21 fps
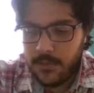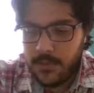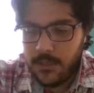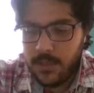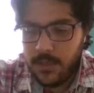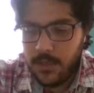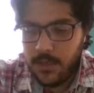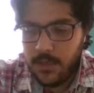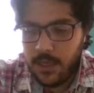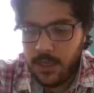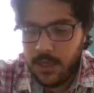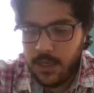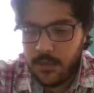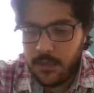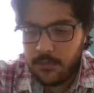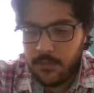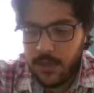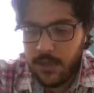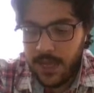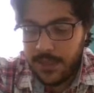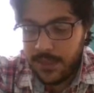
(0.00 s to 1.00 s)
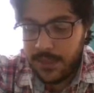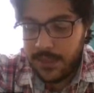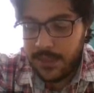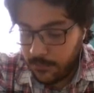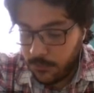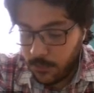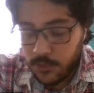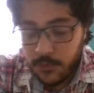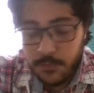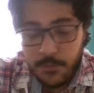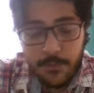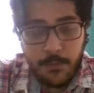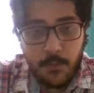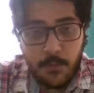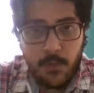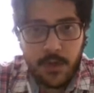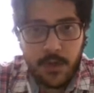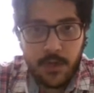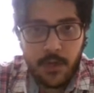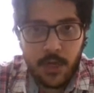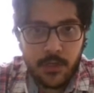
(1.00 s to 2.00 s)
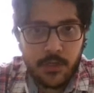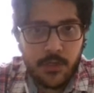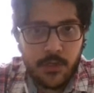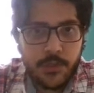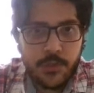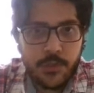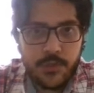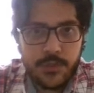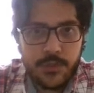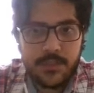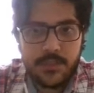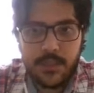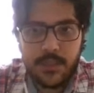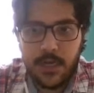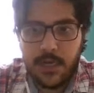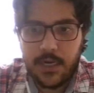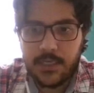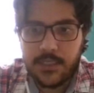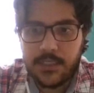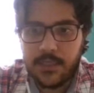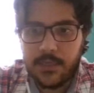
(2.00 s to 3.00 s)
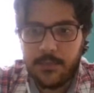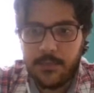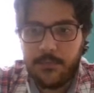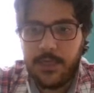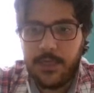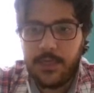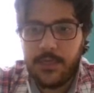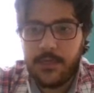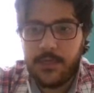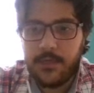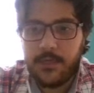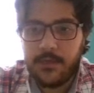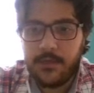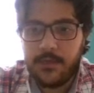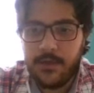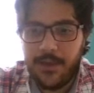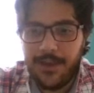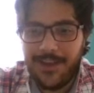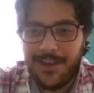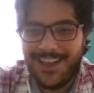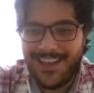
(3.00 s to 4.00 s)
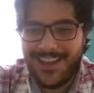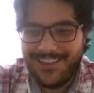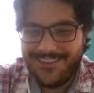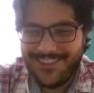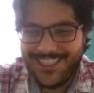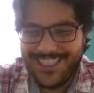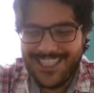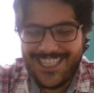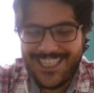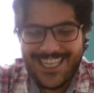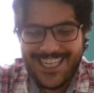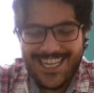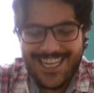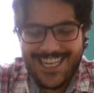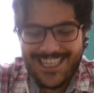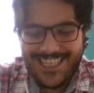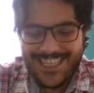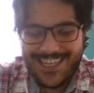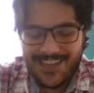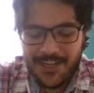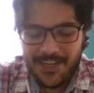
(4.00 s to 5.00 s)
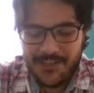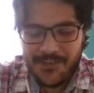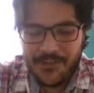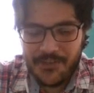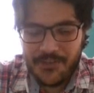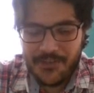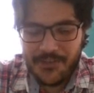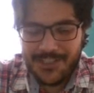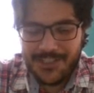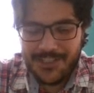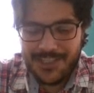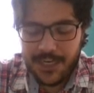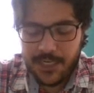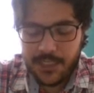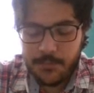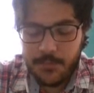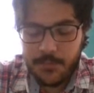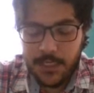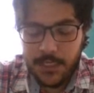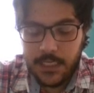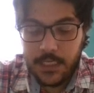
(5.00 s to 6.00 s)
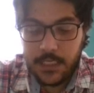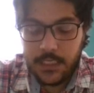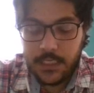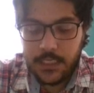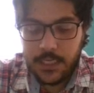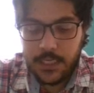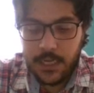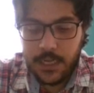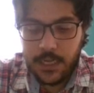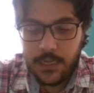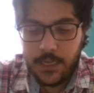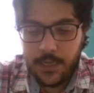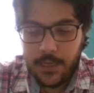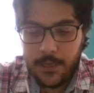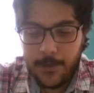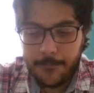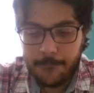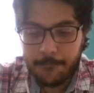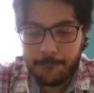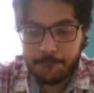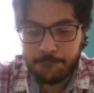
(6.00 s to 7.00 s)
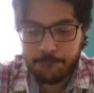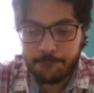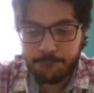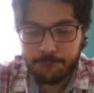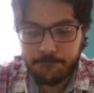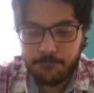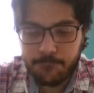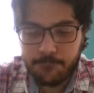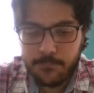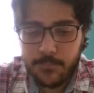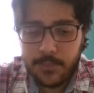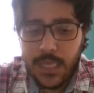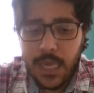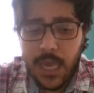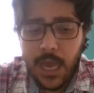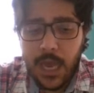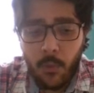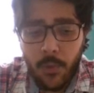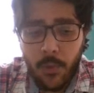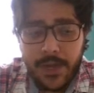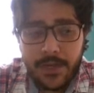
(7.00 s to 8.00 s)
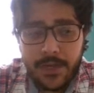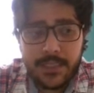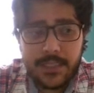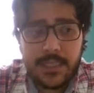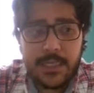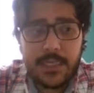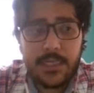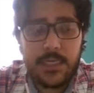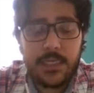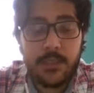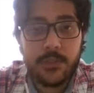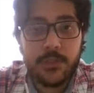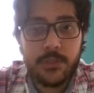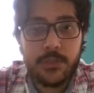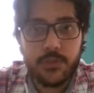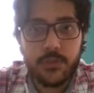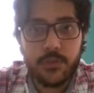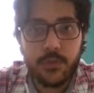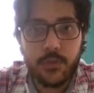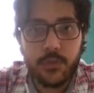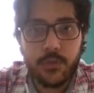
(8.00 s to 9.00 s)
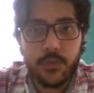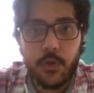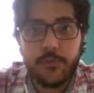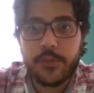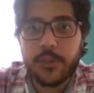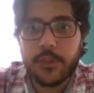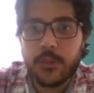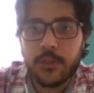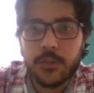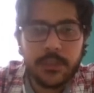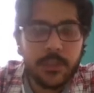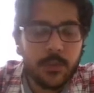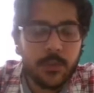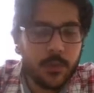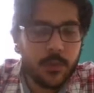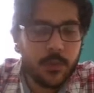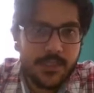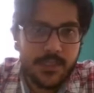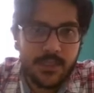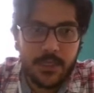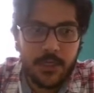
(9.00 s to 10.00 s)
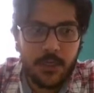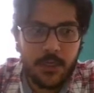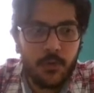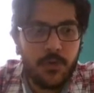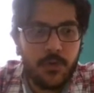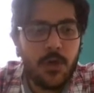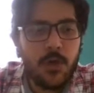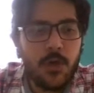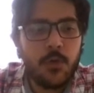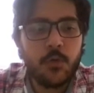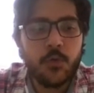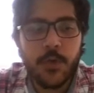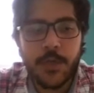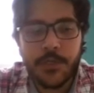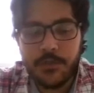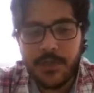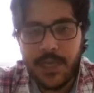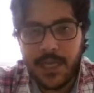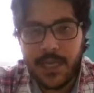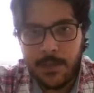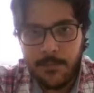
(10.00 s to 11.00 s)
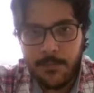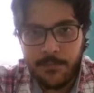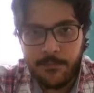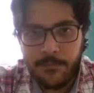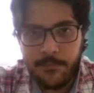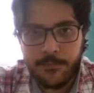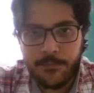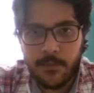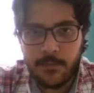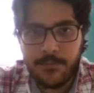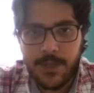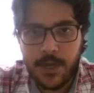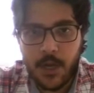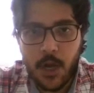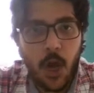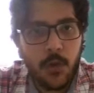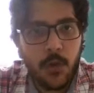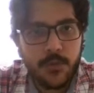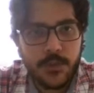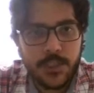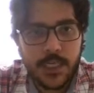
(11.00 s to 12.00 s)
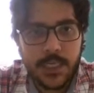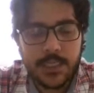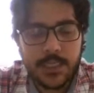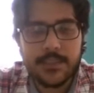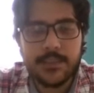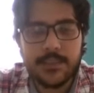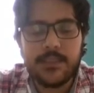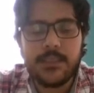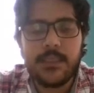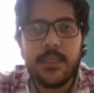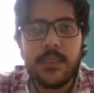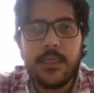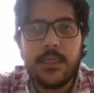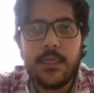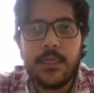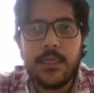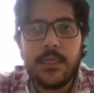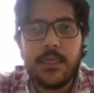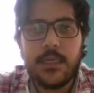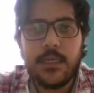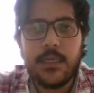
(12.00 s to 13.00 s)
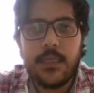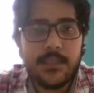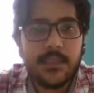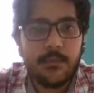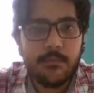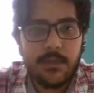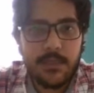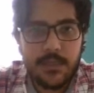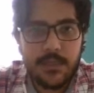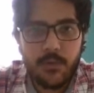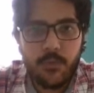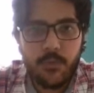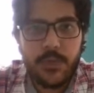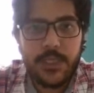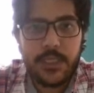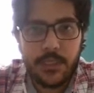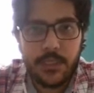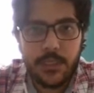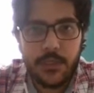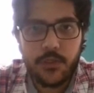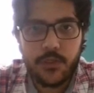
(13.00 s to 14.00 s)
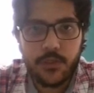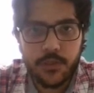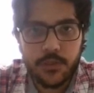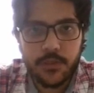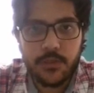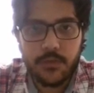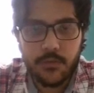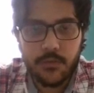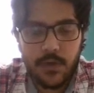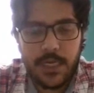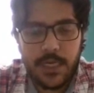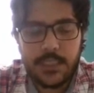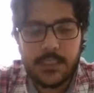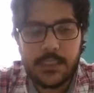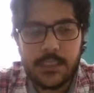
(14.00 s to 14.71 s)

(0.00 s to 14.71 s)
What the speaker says: I think that most people are not going to start being, they're not going to start being aware that they need to overlook the words that they don't know, try to get them from the context. This is something that we teach, right?